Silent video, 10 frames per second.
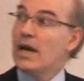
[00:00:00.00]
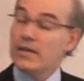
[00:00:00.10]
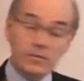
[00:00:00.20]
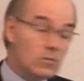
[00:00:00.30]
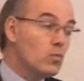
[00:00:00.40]

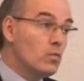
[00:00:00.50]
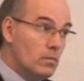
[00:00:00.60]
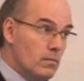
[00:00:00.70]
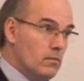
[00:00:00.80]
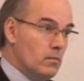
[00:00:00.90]
And
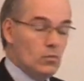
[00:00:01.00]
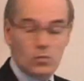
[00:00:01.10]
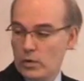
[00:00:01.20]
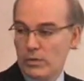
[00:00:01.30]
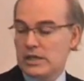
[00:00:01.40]

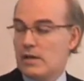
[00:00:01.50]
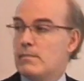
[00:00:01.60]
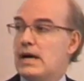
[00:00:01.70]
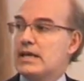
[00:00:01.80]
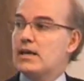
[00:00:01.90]
we will
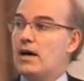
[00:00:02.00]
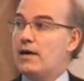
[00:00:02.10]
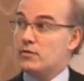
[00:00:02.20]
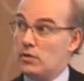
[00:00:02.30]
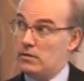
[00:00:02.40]
come back
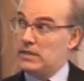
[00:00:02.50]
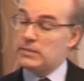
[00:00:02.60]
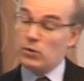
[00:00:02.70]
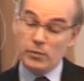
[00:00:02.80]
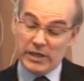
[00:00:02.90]
after on
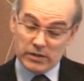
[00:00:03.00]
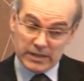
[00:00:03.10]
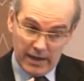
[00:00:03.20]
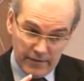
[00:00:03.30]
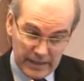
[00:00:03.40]
this point
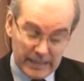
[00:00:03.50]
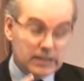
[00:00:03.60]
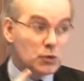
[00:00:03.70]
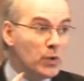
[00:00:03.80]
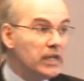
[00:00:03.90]
because I think it's